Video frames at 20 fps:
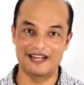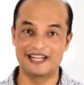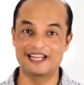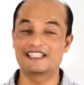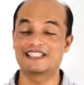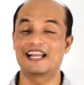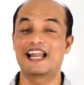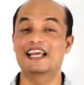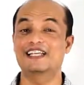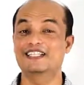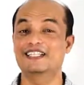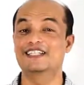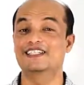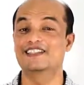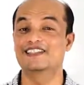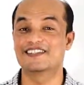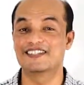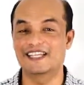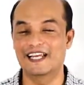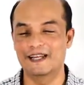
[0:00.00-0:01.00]
It's like
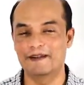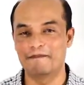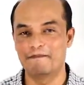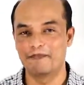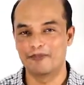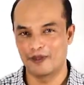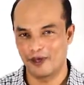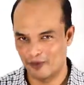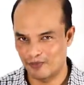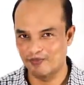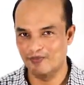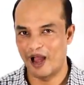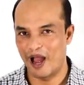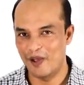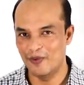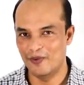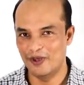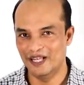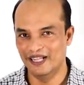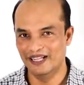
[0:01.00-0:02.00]
Jesus said, not my
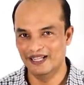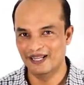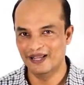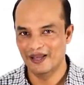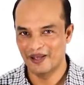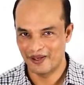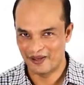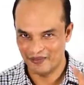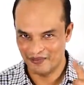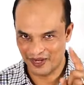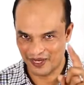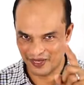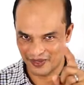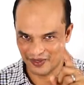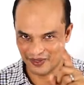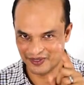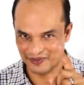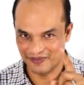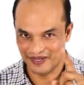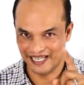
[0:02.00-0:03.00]
will, but
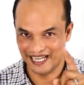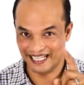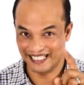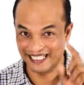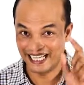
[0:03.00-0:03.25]
yours be done.